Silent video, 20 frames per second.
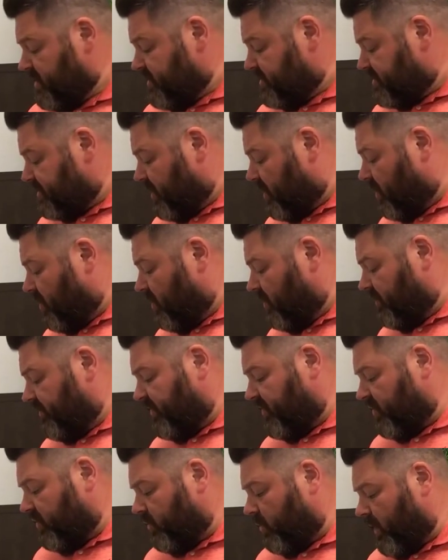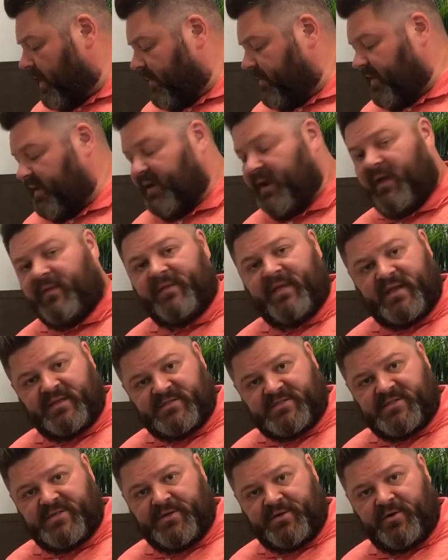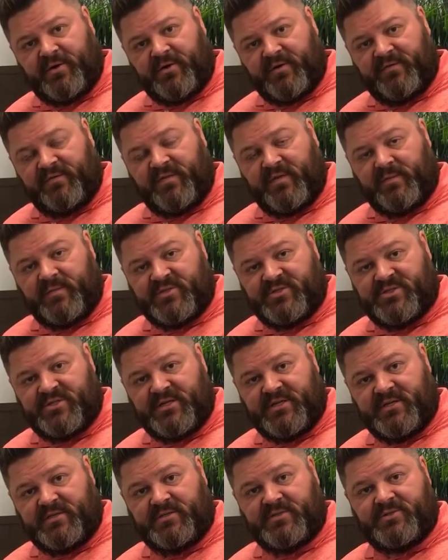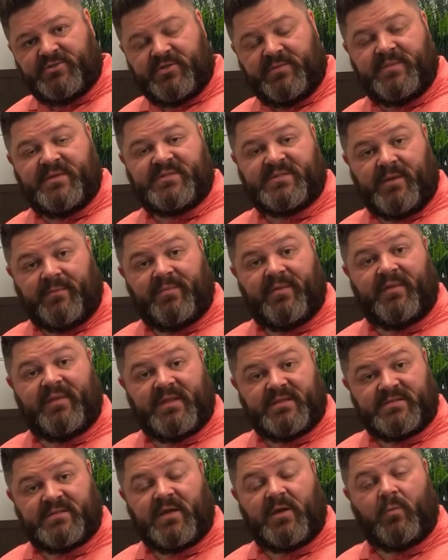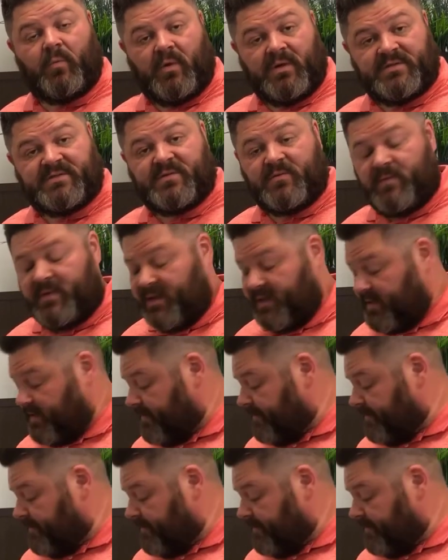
So wiping down the exterior of the machine should be something that's done once a week.